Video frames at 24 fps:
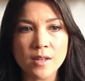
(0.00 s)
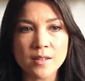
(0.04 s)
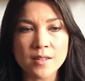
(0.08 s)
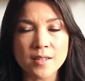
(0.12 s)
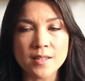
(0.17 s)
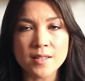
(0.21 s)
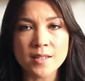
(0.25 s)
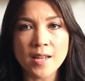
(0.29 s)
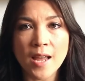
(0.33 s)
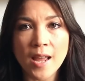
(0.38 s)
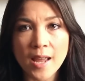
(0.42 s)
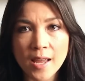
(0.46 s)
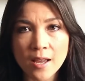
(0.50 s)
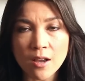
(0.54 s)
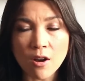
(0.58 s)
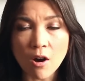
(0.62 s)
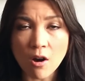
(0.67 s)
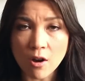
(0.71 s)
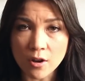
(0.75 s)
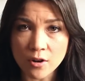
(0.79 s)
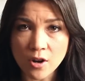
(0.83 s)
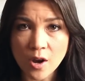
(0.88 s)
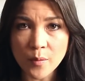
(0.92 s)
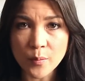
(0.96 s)
need to take
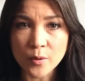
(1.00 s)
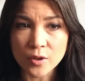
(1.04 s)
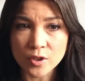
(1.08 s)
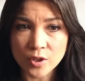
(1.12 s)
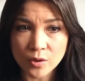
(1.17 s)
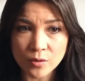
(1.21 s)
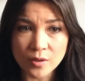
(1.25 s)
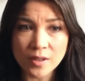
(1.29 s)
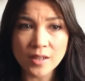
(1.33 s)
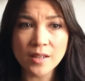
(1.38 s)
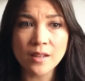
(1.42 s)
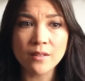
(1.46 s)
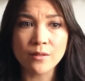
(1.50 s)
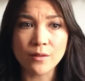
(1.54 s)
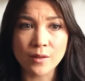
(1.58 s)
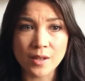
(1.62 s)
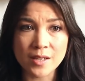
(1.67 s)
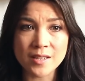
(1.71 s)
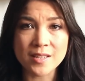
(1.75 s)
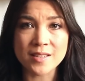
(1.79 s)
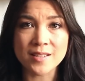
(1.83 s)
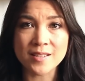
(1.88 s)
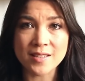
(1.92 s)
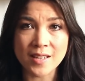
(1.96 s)
on opportunity, and you
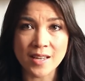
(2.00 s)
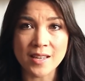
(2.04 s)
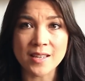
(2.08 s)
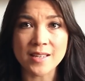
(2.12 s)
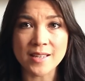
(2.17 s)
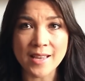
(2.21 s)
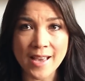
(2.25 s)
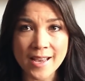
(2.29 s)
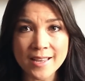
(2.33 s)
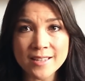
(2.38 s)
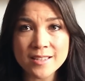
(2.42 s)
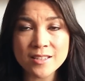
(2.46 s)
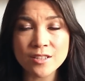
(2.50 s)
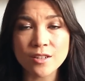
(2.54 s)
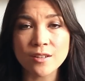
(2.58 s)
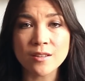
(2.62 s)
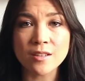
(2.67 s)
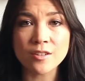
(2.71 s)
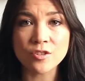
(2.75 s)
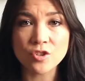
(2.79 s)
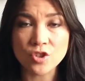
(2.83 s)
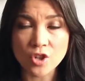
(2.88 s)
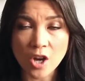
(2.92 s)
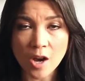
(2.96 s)
need to say yes to
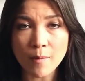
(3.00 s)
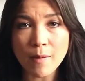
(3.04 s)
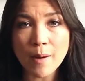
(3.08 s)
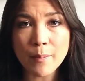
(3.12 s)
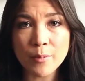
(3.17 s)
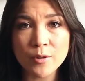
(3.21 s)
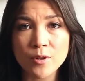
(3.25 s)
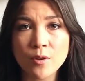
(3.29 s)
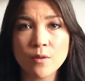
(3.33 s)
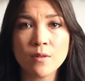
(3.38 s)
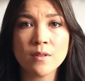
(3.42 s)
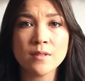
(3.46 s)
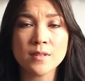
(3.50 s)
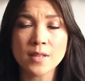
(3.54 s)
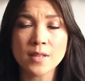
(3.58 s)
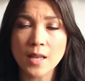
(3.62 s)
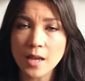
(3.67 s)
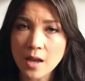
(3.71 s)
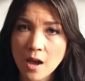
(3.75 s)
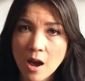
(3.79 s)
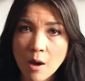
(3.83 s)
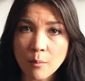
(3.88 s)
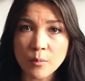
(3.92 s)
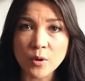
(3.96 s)
these job opportunities
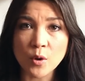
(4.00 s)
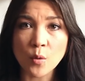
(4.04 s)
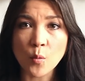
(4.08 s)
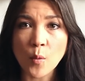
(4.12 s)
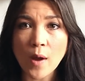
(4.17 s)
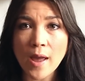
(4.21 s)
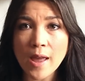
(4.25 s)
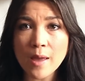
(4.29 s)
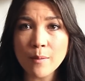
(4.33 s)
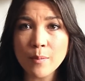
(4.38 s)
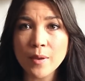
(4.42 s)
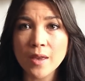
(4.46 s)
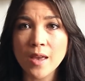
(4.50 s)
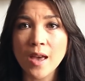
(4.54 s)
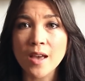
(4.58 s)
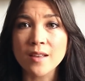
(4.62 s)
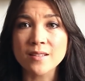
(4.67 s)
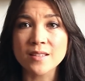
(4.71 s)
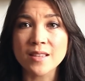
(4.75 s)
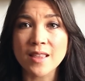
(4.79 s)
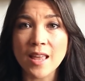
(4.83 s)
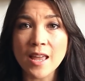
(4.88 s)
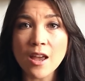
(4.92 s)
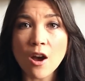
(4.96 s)
that come your way,
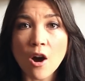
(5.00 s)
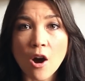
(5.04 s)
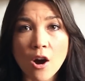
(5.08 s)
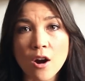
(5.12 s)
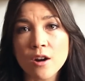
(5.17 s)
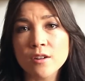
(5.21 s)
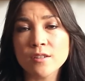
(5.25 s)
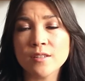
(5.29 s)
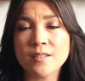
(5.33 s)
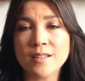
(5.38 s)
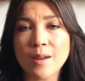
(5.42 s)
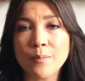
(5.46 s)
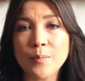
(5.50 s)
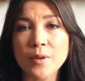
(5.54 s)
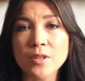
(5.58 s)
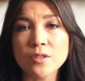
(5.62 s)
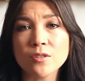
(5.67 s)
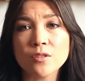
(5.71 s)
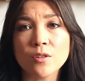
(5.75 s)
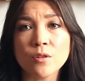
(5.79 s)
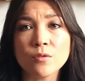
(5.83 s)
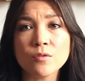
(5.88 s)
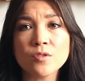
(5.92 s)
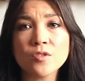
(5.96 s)
because they are stepping
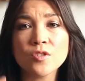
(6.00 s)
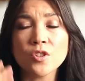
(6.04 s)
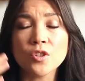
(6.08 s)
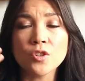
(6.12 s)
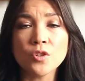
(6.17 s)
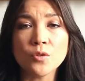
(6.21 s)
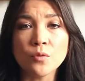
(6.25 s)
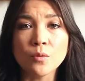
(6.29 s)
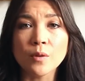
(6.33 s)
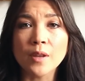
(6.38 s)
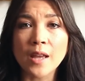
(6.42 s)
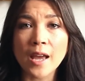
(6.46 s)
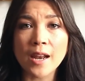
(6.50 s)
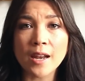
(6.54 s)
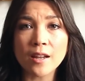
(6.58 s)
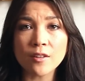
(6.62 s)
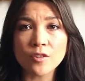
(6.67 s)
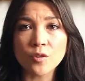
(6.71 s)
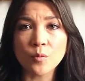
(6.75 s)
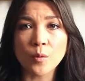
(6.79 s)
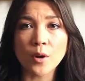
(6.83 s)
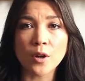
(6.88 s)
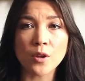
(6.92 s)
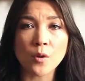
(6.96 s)
stones to you getting
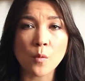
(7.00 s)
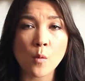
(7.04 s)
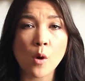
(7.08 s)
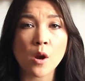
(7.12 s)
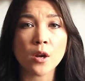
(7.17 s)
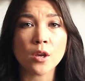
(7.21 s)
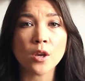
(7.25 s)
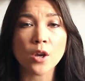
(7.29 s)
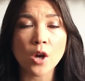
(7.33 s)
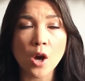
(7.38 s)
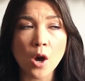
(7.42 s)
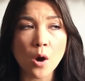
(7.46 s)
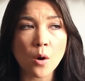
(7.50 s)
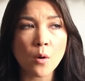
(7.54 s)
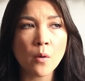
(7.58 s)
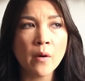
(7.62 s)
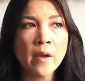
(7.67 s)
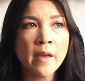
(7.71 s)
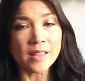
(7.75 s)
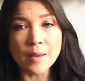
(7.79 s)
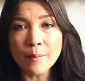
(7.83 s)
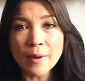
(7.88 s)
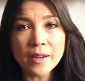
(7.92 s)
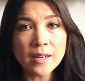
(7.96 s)
to where you want to go.
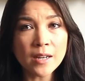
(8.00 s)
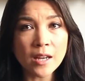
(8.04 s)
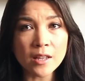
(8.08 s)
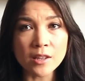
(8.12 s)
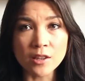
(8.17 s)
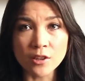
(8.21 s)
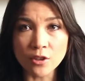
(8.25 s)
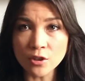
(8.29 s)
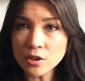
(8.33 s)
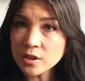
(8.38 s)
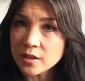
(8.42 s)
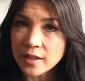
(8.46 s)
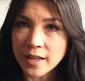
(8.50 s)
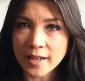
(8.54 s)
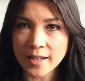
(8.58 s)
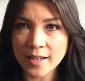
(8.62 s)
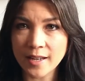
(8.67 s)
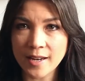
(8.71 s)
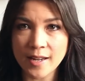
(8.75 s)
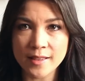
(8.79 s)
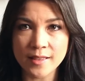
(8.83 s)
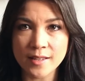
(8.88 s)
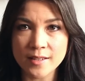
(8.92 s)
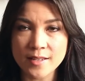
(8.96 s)
They might not look like
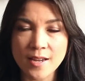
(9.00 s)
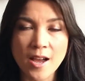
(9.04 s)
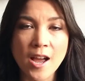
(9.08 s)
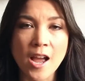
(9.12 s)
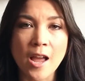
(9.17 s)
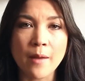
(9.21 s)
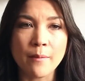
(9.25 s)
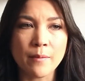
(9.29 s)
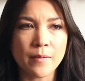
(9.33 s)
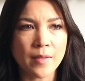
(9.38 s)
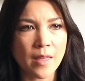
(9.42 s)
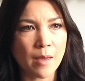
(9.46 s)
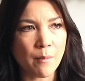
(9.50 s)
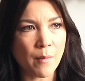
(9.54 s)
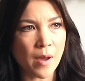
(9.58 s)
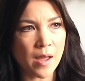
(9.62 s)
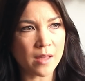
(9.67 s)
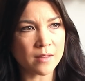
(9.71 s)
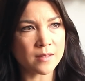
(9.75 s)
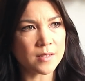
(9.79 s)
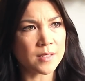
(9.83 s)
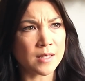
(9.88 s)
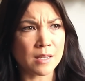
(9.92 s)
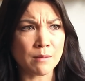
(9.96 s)
it at the time. They
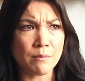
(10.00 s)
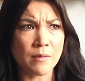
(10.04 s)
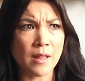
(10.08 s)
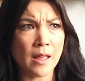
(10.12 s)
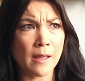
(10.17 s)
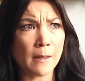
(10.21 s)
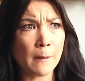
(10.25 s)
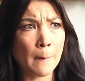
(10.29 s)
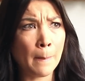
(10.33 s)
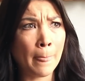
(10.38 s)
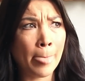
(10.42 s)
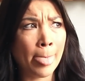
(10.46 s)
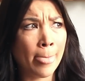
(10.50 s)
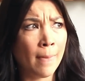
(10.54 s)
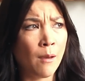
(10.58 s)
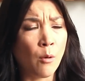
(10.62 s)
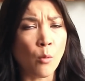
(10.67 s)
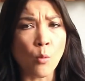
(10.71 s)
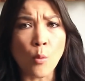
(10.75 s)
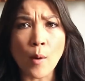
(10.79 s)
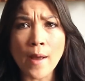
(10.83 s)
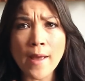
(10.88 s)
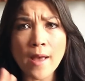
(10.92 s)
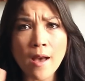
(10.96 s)
might seem like
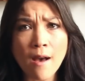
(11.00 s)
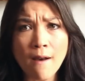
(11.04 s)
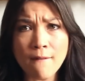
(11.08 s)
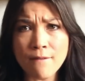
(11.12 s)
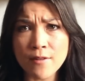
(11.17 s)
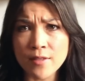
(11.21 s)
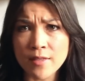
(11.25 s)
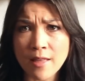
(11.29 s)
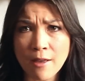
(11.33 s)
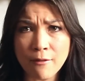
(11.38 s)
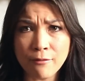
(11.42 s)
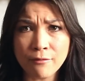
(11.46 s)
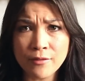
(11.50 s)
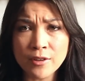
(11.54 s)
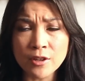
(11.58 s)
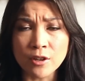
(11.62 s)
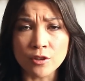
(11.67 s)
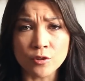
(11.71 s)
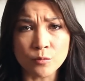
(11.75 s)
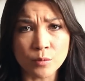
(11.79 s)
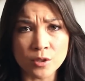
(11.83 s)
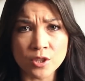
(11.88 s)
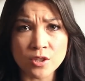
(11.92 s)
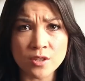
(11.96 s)
way off in left
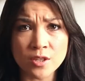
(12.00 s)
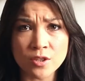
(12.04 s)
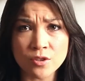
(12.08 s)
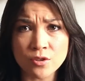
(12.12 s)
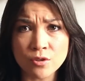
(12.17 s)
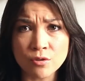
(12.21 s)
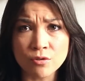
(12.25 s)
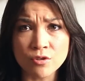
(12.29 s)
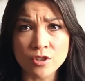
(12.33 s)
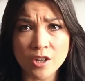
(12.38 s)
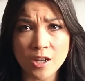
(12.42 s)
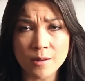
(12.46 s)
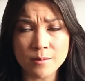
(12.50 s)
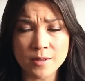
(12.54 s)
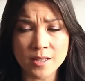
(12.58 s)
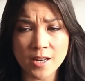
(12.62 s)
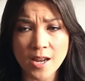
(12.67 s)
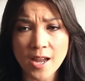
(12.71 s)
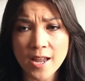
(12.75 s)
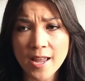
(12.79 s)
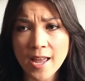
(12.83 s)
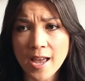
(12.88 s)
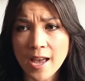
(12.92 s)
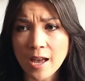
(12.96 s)
field, which these two jobs that
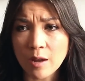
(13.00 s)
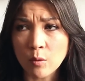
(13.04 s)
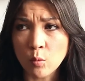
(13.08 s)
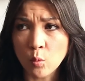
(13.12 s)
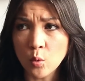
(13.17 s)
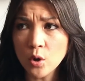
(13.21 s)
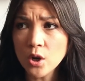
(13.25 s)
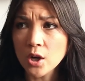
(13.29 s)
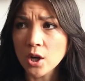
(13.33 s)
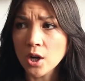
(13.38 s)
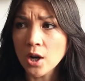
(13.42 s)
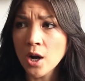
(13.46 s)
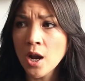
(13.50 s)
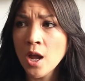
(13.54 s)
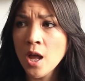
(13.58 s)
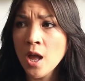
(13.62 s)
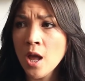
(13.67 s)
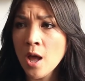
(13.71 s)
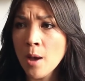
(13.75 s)
I had were.